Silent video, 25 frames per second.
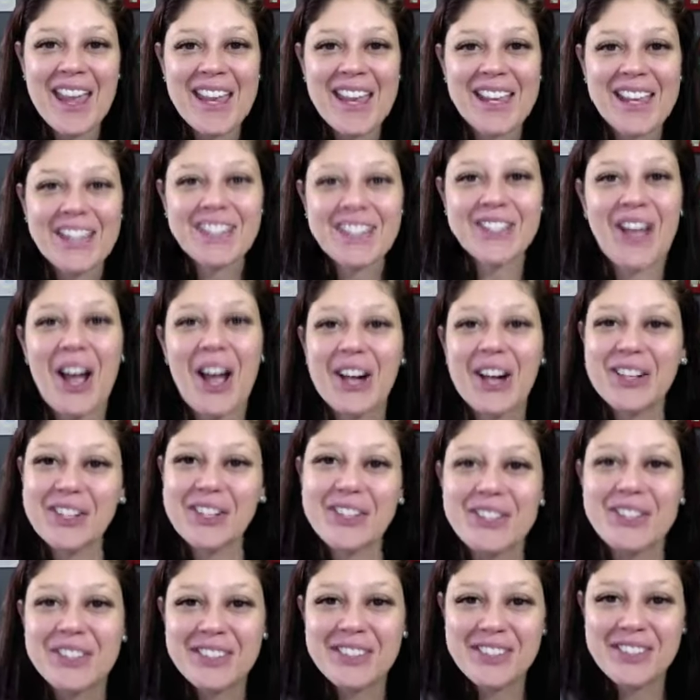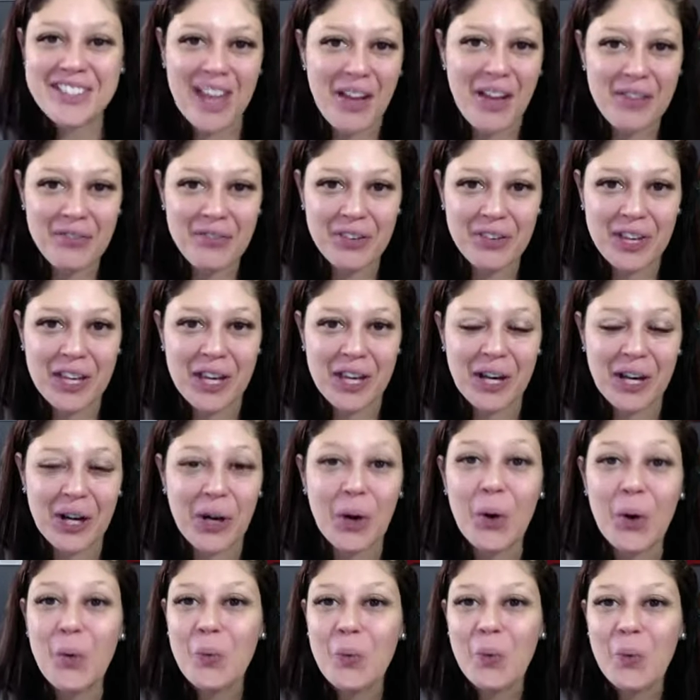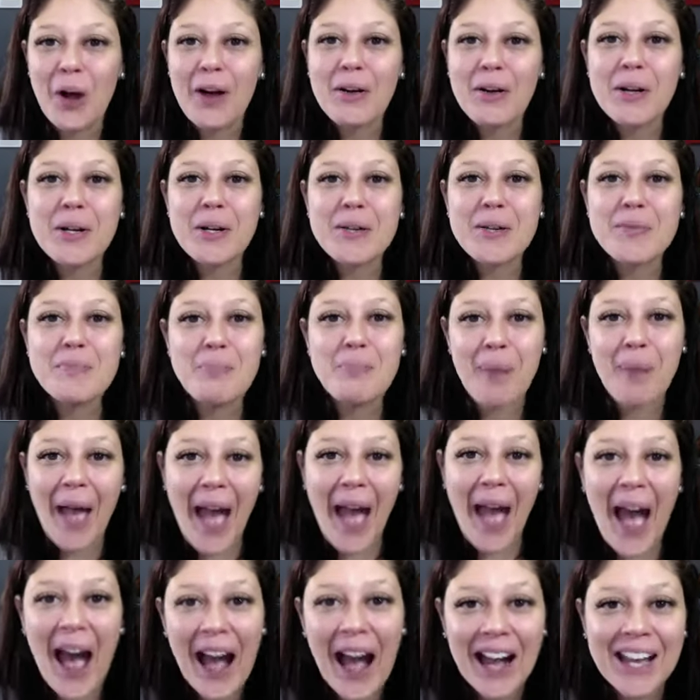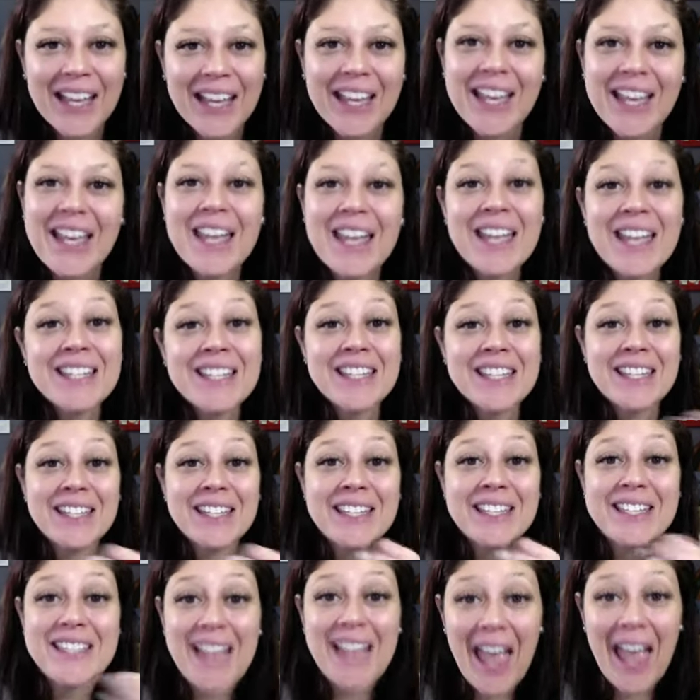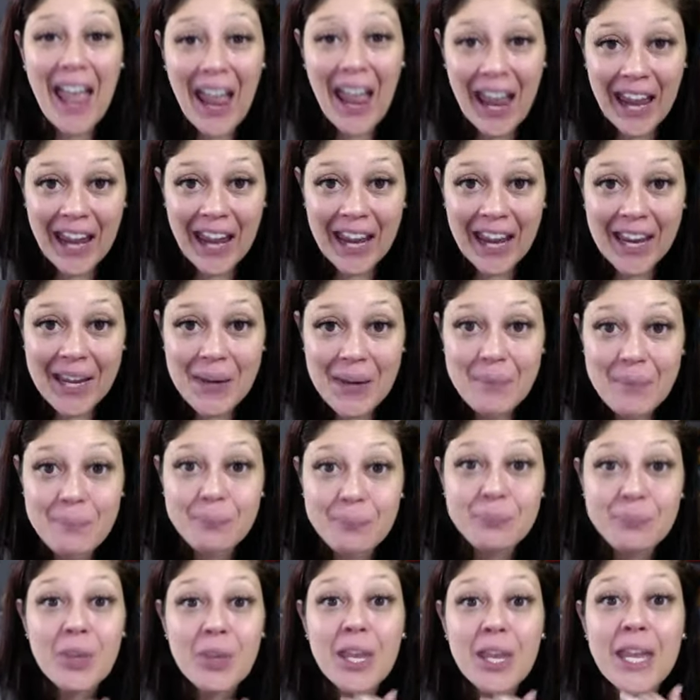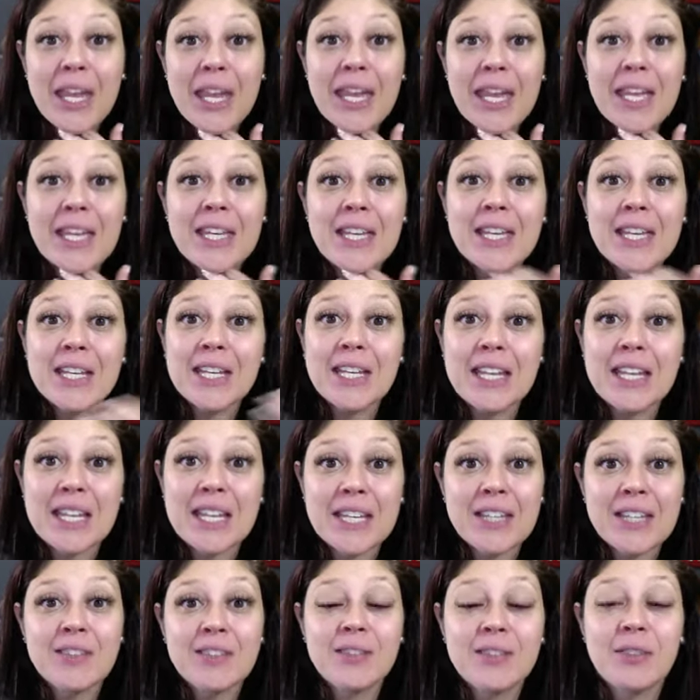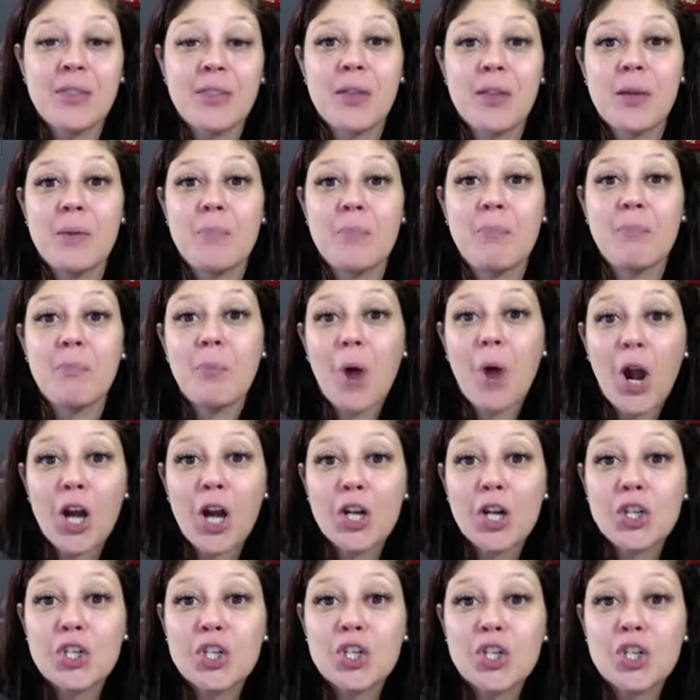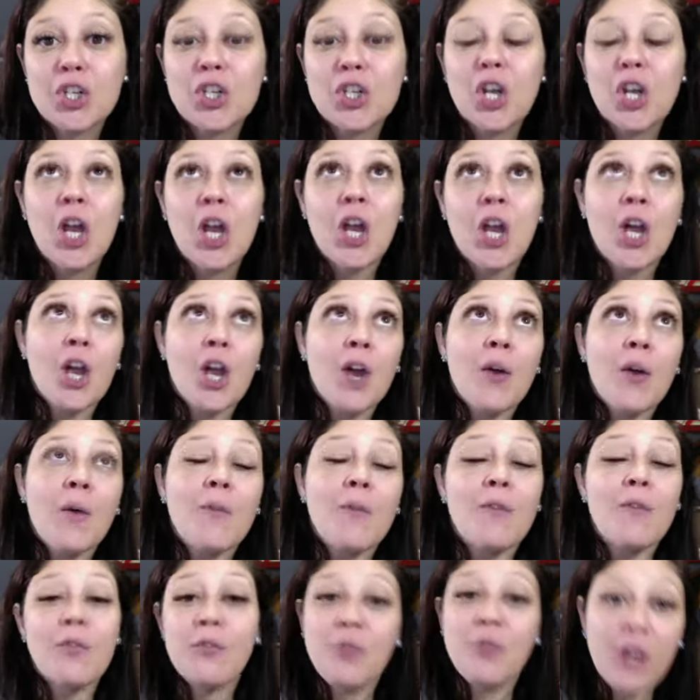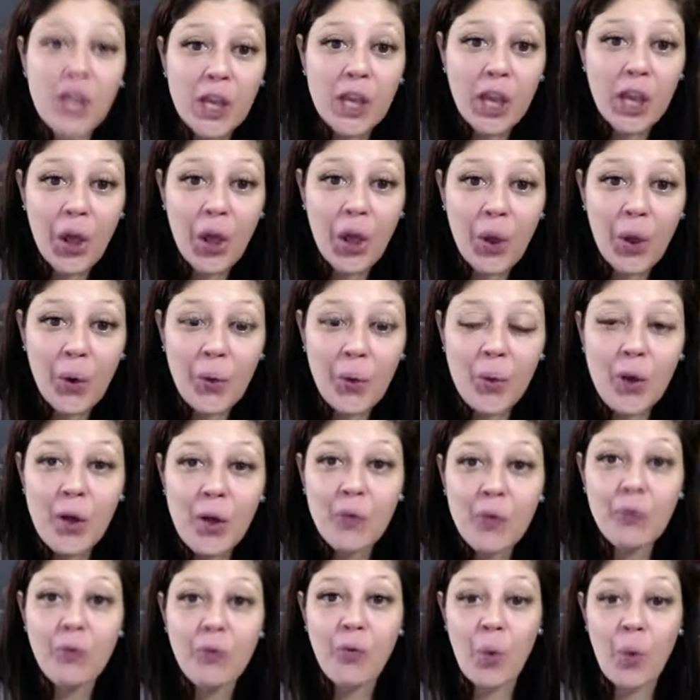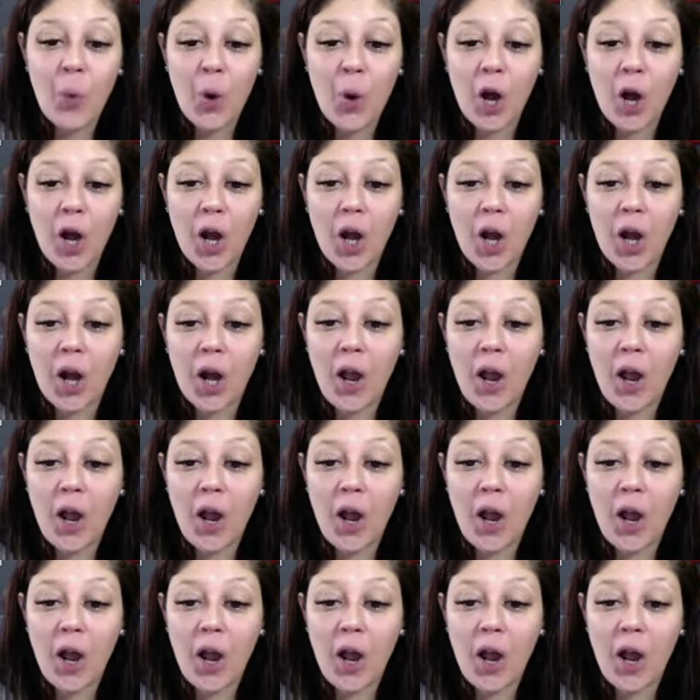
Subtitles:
Dr. Steph here. Welcome back. Today it is the March video for